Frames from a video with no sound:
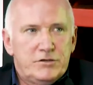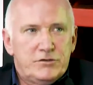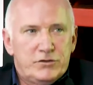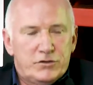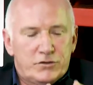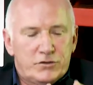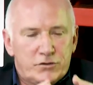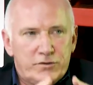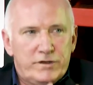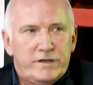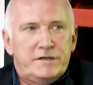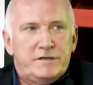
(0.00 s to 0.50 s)
to
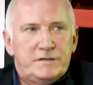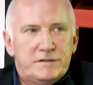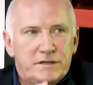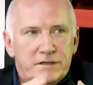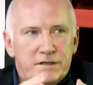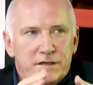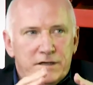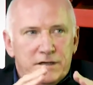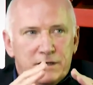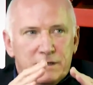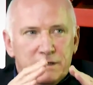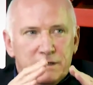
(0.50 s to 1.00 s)
create
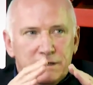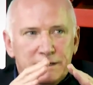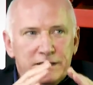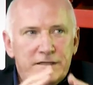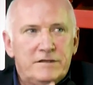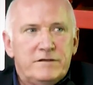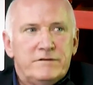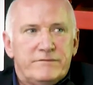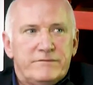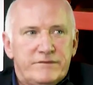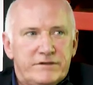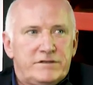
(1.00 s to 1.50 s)
an
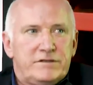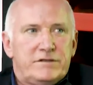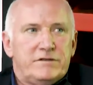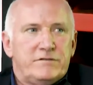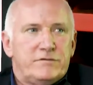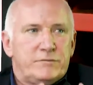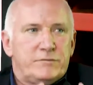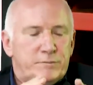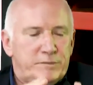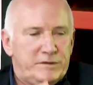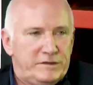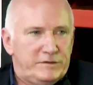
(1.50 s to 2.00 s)

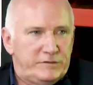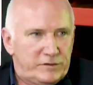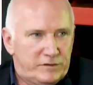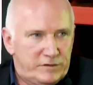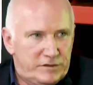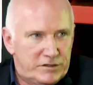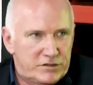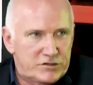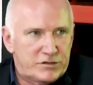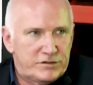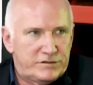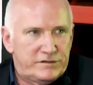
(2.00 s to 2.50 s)
innovative peace
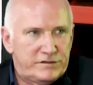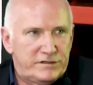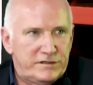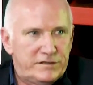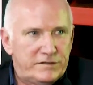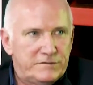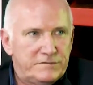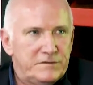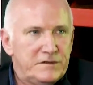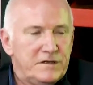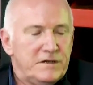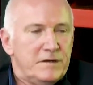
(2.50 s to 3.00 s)

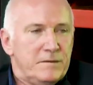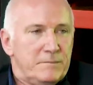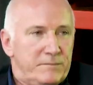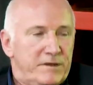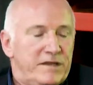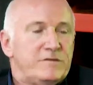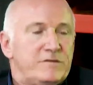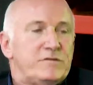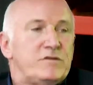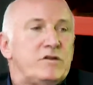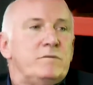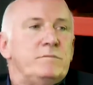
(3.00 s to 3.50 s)
initiative
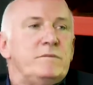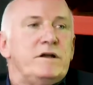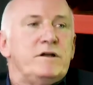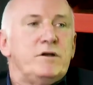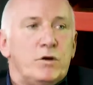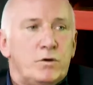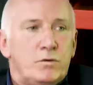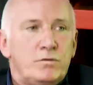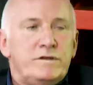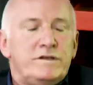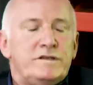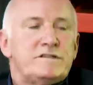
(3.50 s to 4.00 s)
based on my
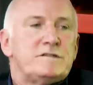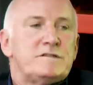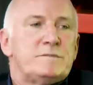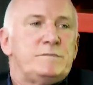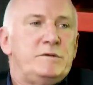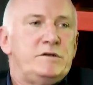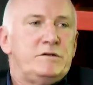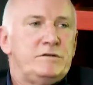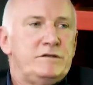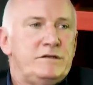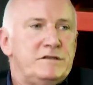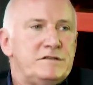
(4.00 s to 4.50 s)
own
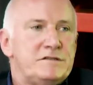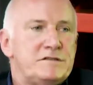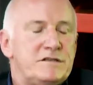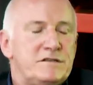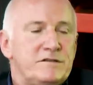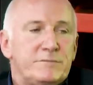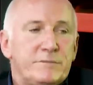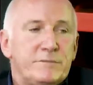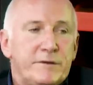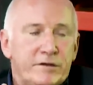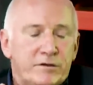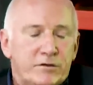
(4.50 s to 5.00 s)

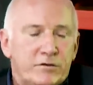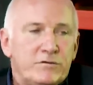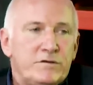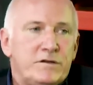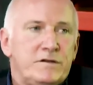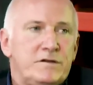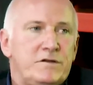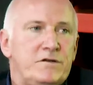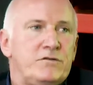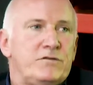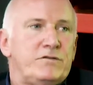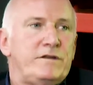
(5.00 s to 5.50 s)
experiences, my own
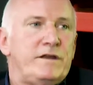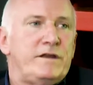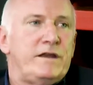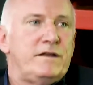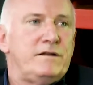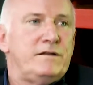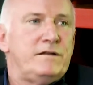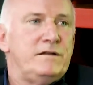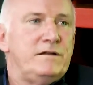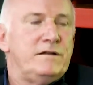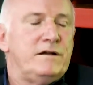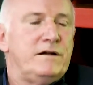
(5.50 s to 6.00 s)

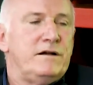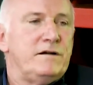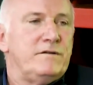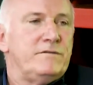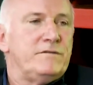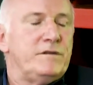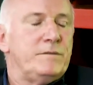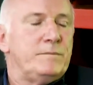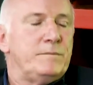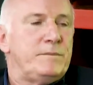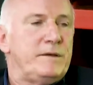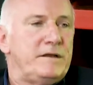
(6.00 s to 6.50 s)
understanding
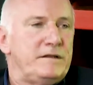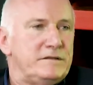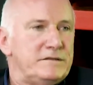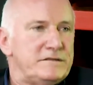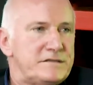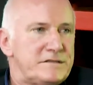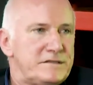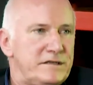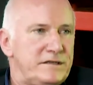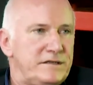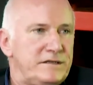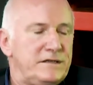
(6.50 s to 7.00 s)
of the
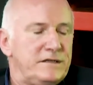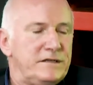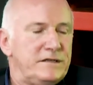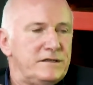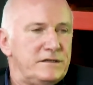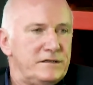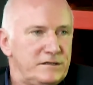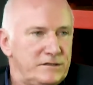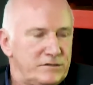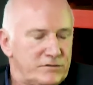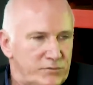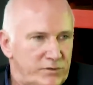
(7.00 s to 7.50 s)

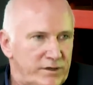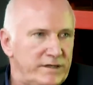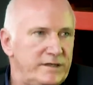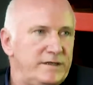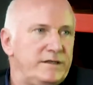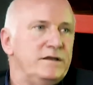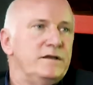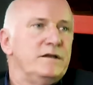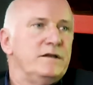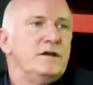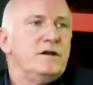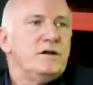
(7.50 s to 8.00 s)

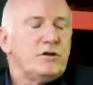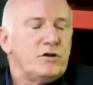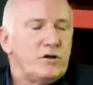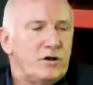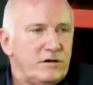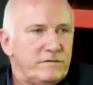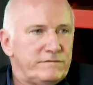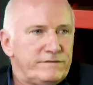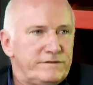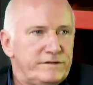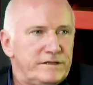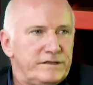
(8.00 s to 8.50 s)
Palestinian-Israeli
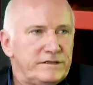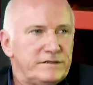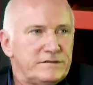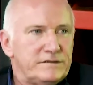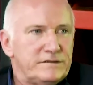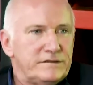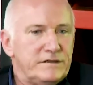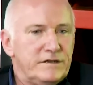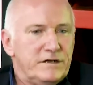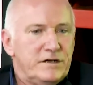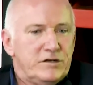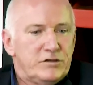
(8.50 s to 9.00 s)
conflict,
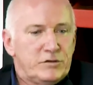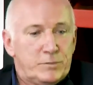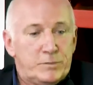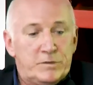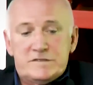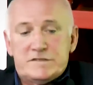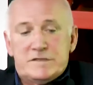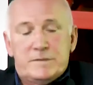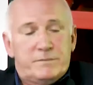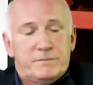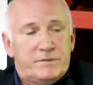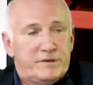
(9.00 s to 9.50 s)
to
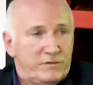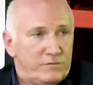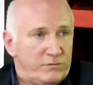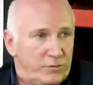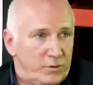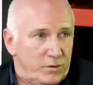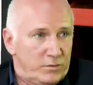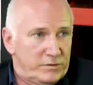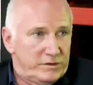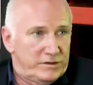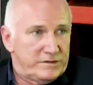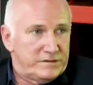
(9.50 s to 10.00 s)
put something
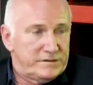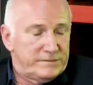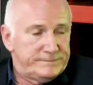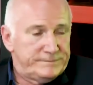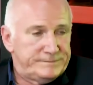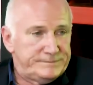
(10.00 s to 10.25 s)
forward.